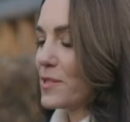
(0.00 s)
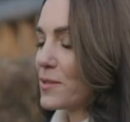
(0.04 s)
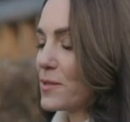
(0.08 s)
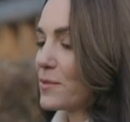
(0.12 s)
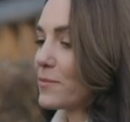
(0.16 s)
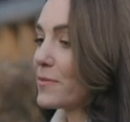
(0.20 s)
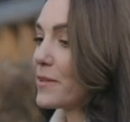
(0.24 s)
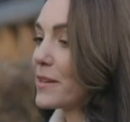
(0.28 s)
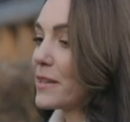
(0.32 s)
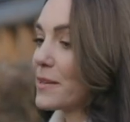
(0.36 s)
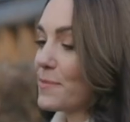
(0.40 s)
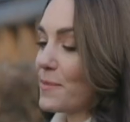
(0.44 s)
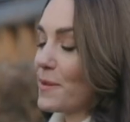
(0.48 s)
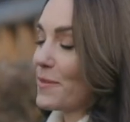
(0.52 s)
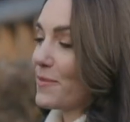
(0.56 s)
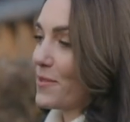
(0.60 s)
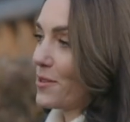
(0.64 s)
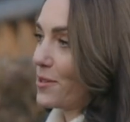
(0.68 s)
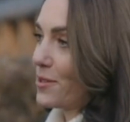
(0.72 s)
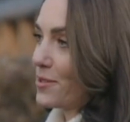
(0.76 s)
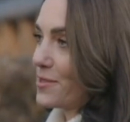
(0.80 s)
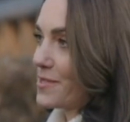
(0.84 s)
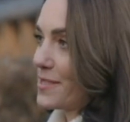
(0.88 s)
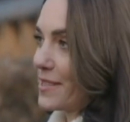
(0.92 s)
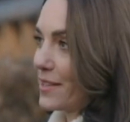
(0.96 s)
should really be
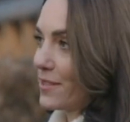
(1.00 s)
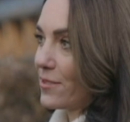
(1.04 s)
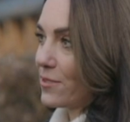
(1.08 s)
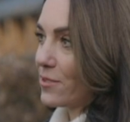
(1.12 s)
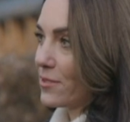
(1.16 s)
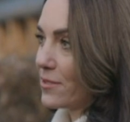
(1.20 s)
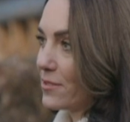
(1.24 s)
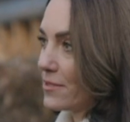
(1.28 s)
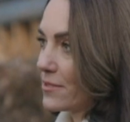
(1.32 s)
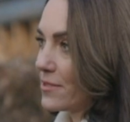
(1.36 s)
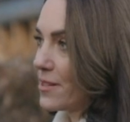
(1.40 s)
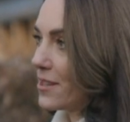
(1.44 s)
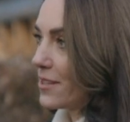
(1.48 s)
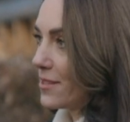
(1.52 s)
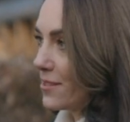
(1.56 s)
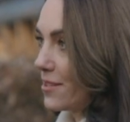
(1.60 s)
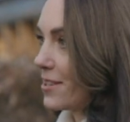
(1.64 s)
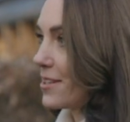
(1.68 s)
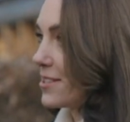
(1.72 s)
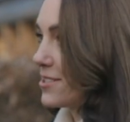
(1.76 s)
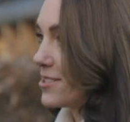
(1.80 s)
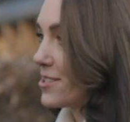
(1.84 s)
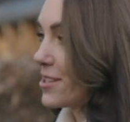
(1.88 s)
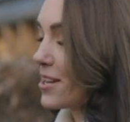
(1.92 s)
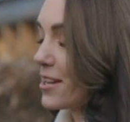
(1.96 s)
focusing on
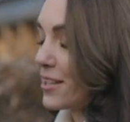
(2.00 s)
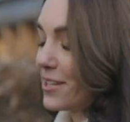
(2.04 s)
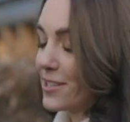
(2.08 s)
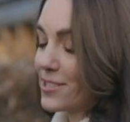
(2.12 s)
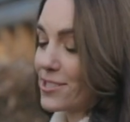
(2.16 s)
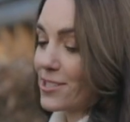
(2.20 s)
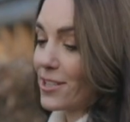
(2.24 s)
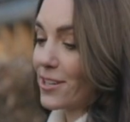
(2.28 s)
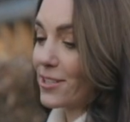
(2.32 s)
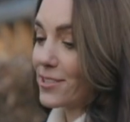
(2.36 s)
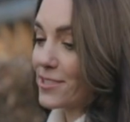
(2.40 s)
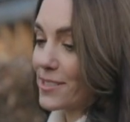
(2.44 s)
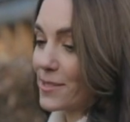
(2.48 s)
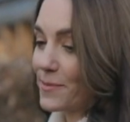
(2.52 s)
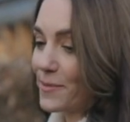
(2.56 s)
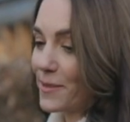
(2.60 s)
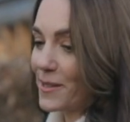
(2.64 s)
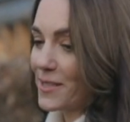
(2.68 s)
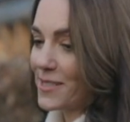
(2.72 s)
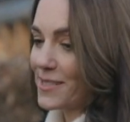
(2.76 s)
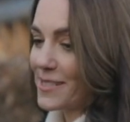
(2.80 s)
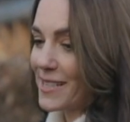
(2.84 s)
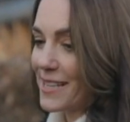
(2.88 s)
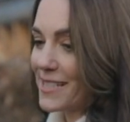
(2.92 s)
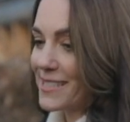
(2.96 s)
in early childhood,
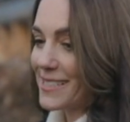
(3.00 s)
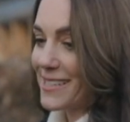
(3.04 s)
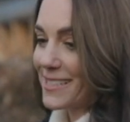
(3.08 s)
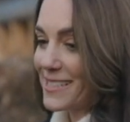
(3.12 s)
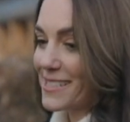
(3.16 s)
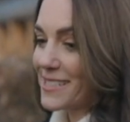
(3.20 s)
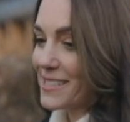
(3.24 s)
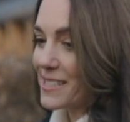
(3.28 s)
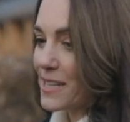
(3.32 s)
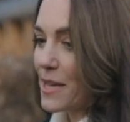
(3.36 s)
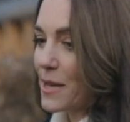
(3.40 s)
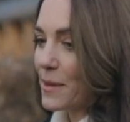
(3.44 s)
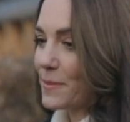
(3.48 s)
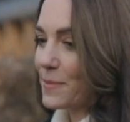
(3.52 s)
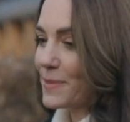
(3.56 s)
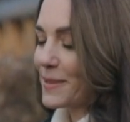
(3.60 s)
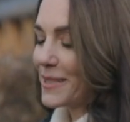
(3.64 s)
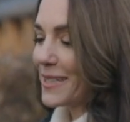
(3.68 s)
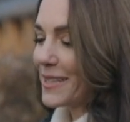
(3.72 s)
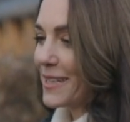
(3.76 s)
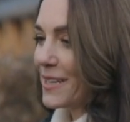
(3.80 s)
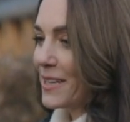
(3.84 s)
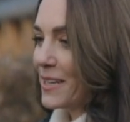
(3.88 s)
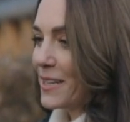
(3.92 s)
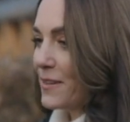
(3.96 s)
because they set us up
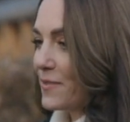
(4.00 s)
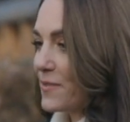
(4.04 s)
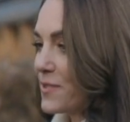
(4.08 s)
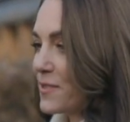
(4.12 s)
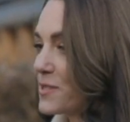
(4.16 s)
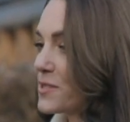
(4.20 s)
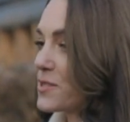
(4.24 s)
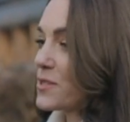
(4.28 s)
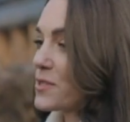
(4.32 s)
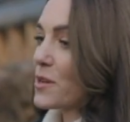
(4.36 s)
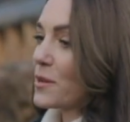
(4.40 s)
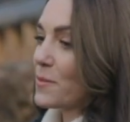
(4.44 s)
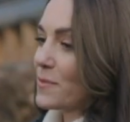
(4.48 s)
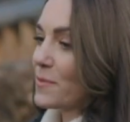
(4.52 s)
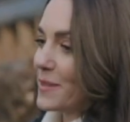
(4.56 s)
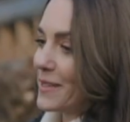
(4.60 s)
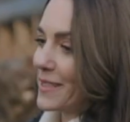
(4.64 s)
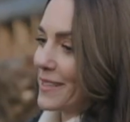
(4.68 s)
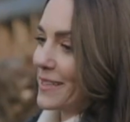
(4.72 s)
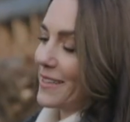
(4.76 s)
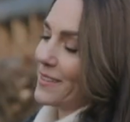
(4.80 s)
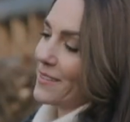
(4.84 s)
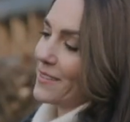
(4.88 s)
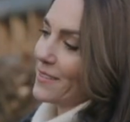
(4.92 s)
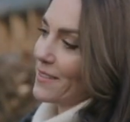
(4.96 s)
for so many